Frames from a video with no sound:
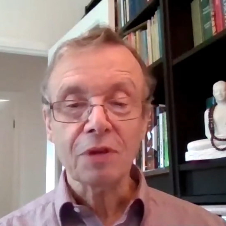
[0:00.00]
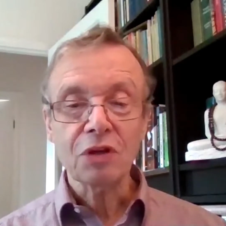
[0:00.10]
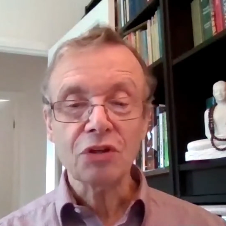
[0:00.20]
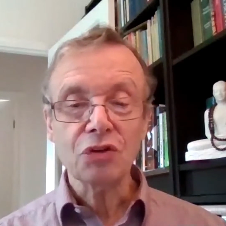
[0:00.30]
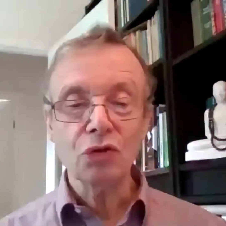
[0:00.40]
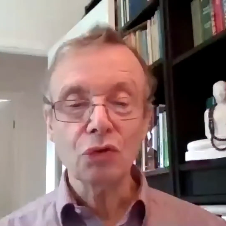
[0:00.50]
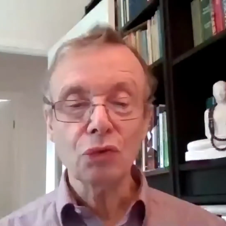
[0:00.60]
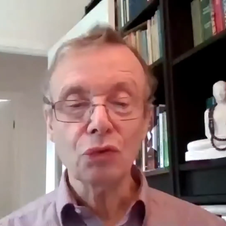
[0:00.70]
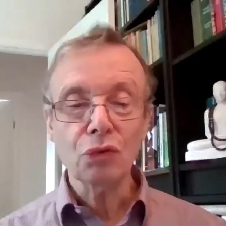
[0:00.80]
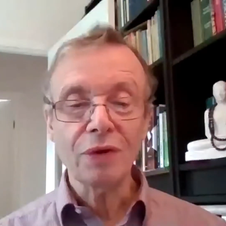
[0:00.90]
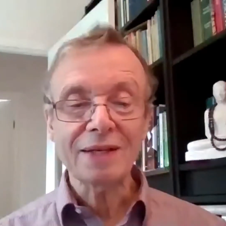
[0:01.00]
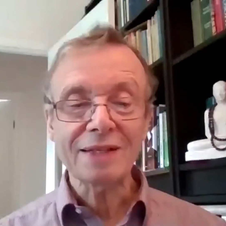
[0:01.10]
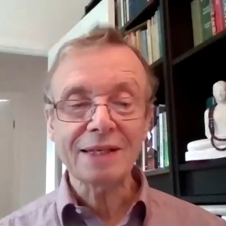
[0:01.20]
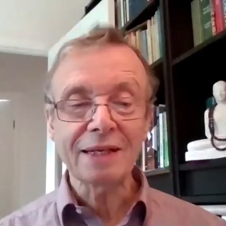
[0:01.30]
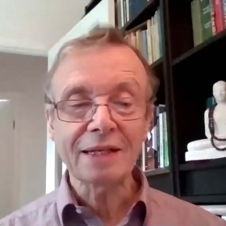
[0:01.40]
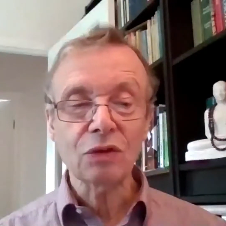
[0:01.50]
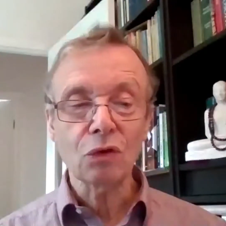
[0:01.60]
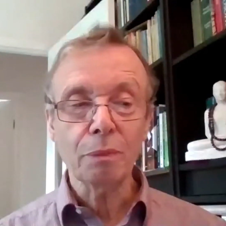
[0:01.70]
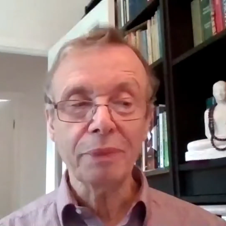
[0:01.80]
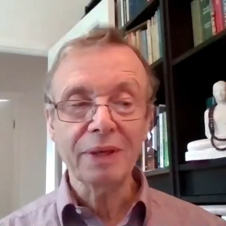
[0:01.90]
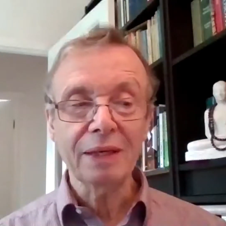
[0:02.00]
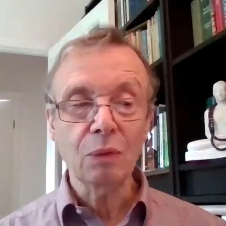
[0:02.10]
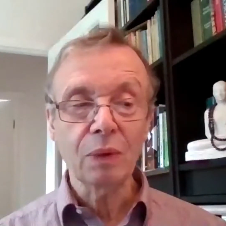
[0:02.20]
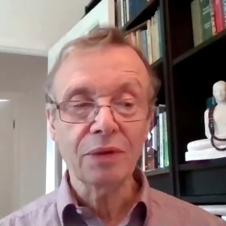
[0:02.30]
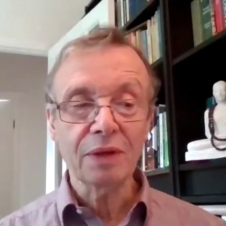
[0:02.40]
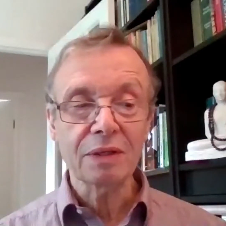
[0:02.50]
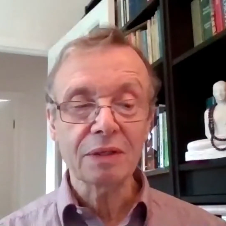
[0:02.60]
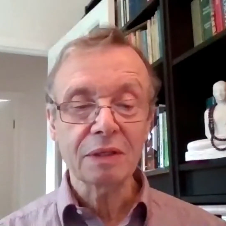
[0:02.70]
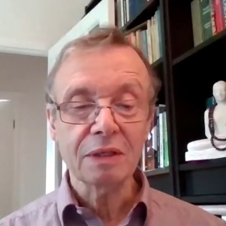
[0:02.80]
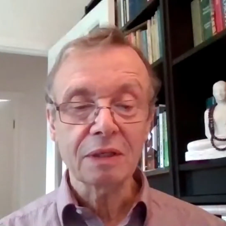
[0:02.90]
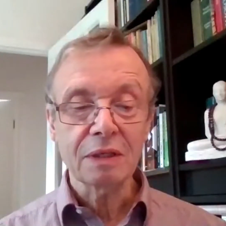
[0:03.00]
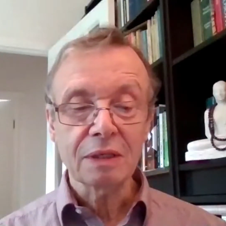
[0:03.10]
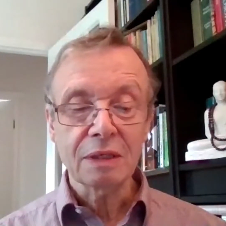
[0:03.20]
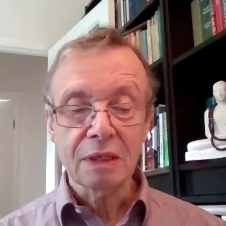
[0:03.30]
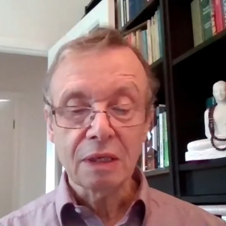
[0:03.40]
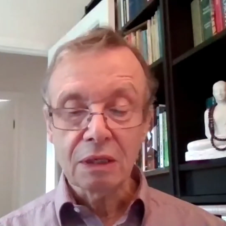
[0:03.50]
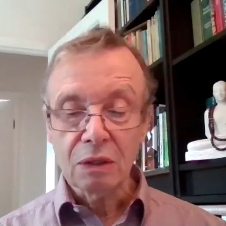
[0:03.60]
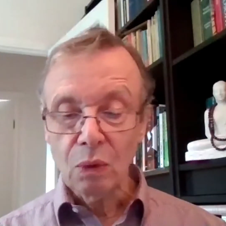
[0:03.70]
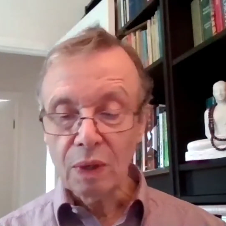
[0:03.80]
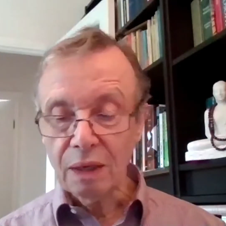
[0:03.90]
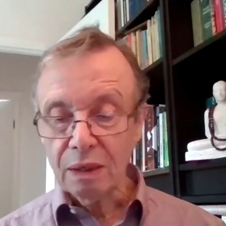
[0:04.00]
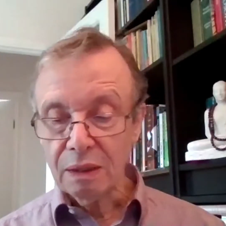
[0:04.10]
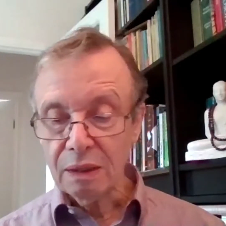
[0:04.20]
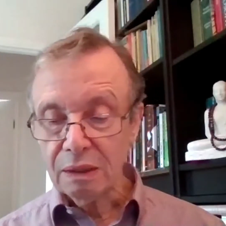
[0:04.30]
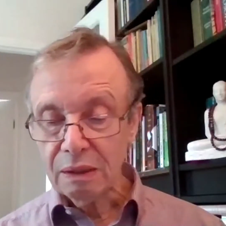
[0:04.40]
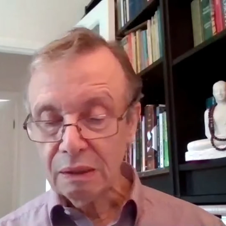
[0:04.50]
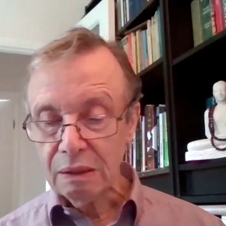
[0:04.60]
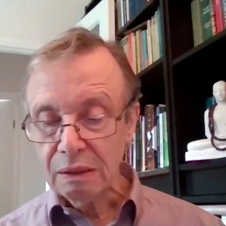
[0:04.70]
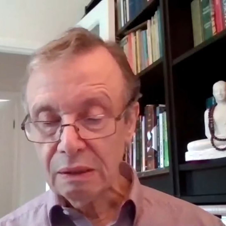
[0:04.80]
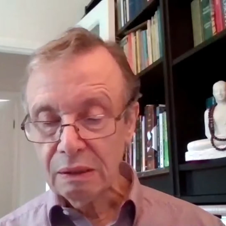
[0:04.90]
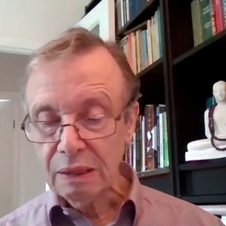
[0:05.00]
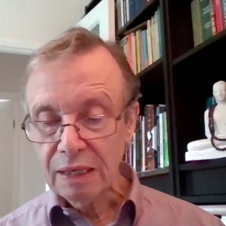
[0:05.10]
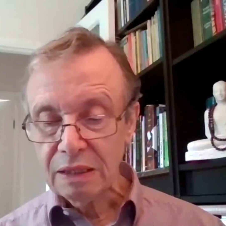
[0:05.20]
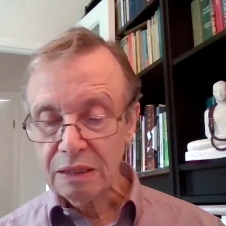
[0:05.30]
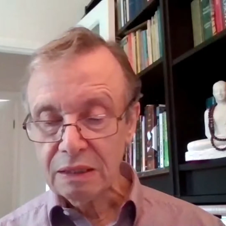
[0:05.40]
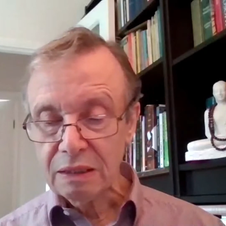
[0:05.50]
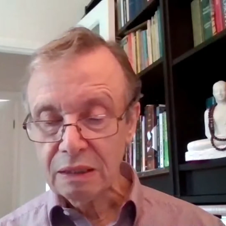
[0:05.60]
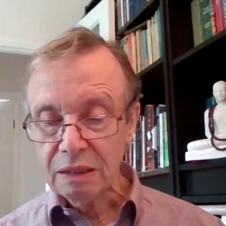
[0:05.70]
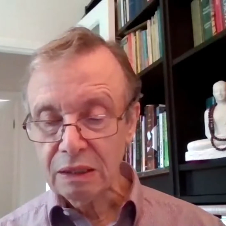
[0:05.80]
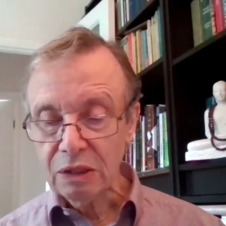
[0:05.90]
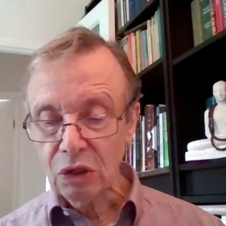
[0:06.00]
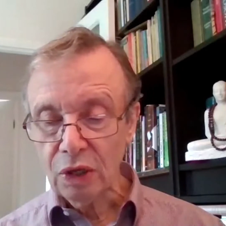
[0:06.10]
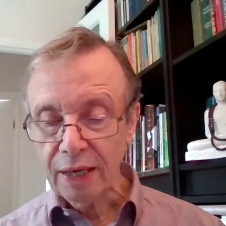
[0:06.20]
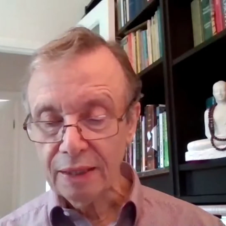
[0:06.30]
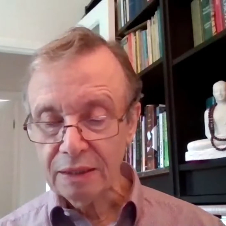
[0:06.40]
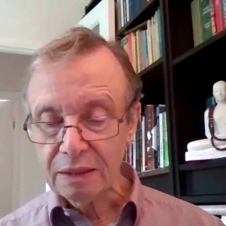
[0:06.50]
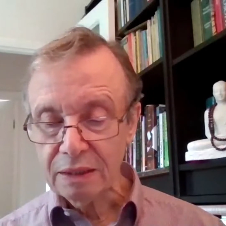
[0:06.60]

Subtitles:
Just to rest in it or be with it? Well, let's look at